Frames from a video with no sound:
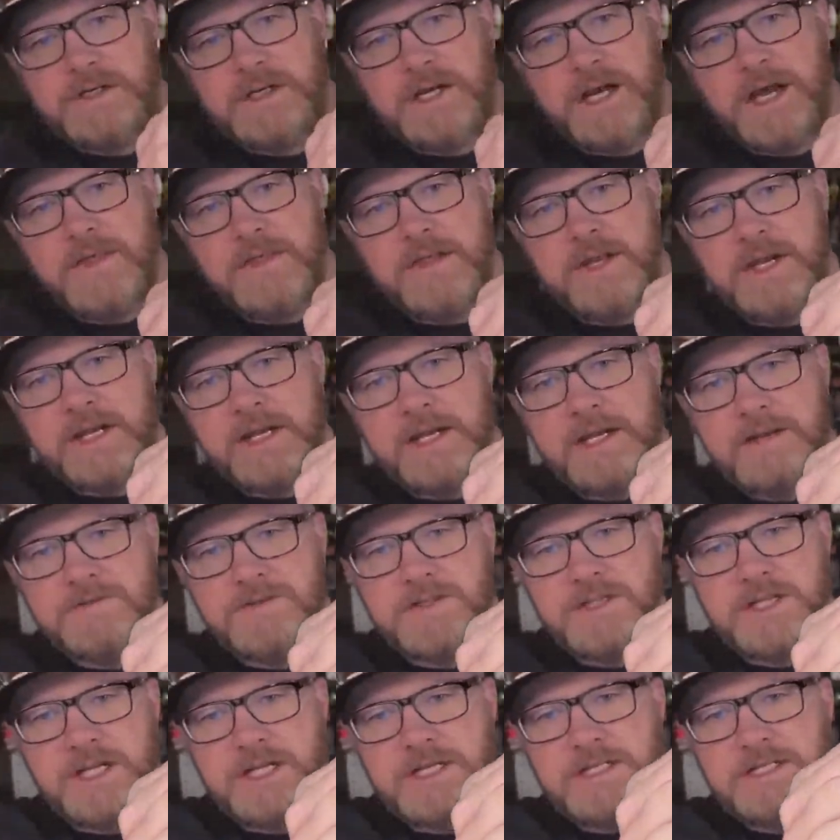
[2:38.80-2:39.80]
and then it gives
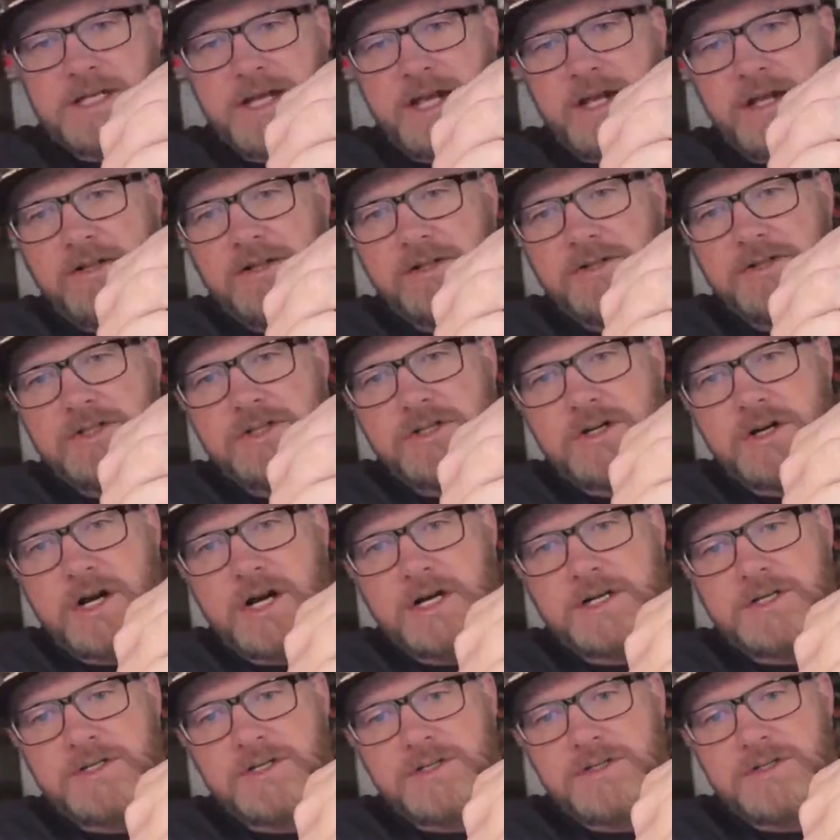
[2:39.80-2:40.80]
detailed
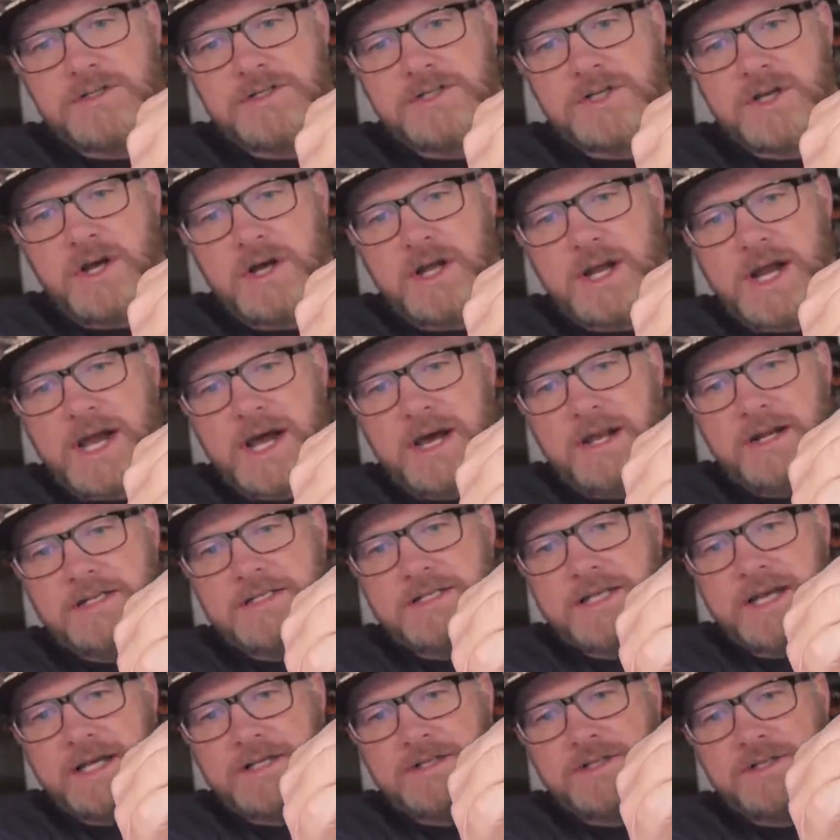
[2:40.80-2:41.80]
instructions on how to
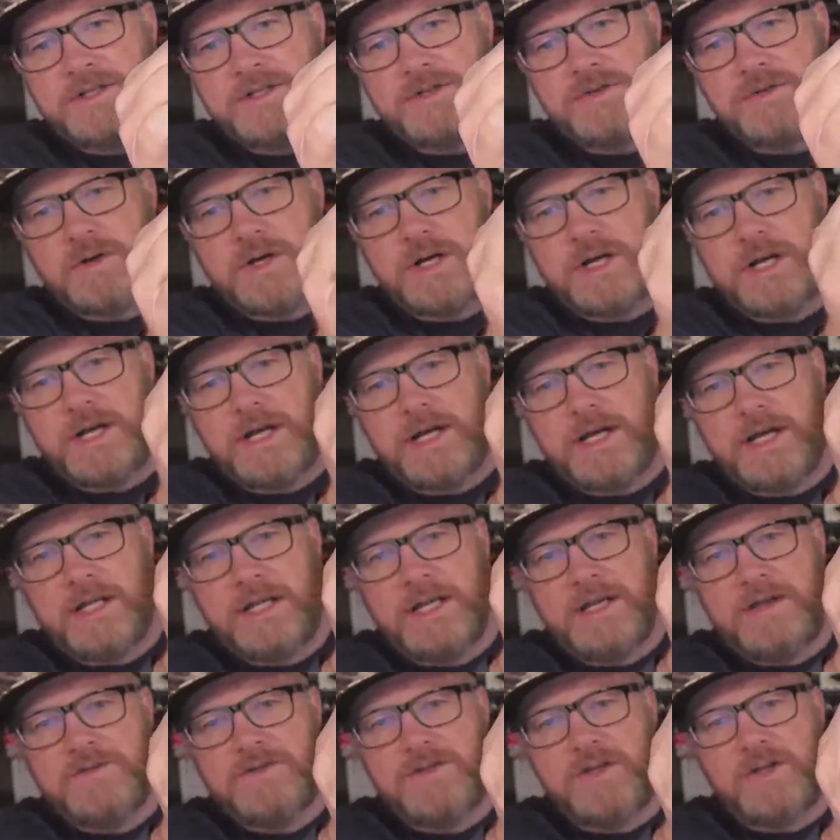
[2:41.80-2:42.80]
Texas rig. It
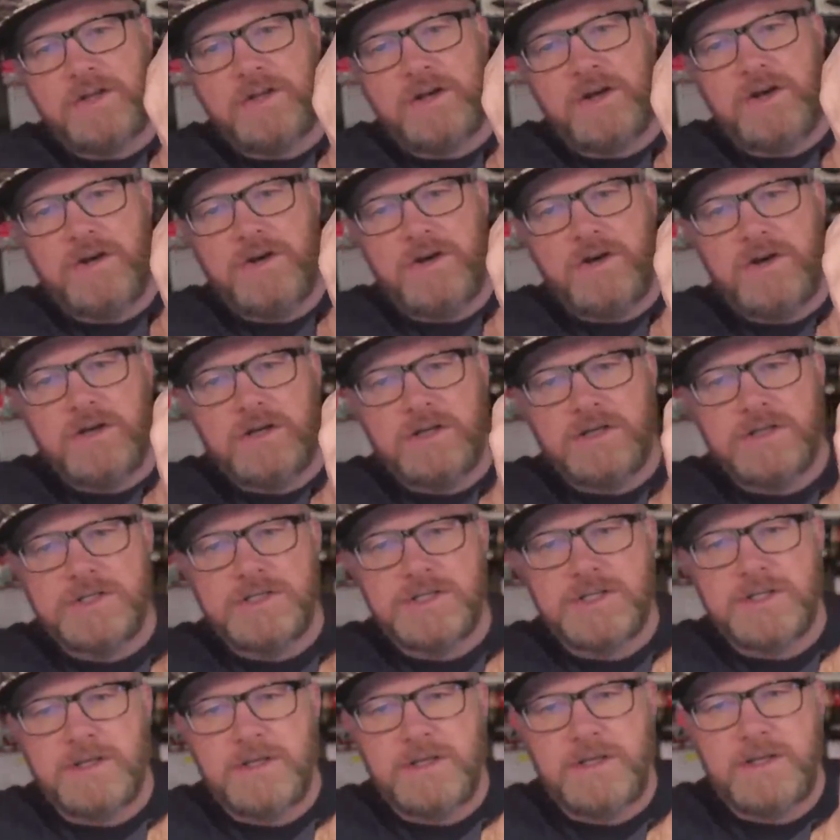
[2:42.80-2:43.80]
gives you the
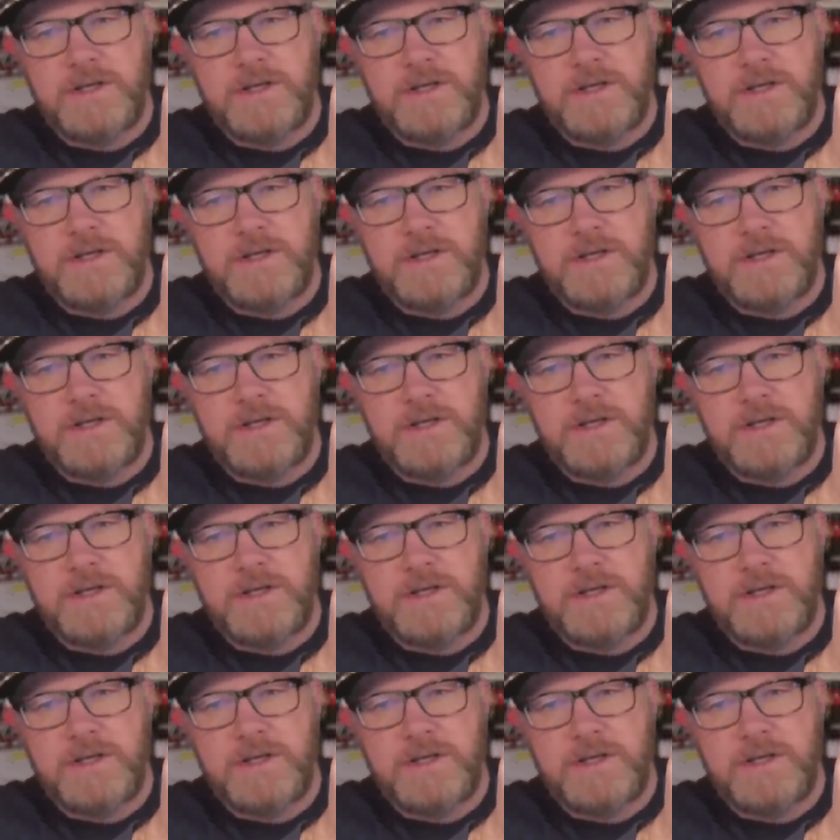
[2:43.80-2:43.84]
hooks.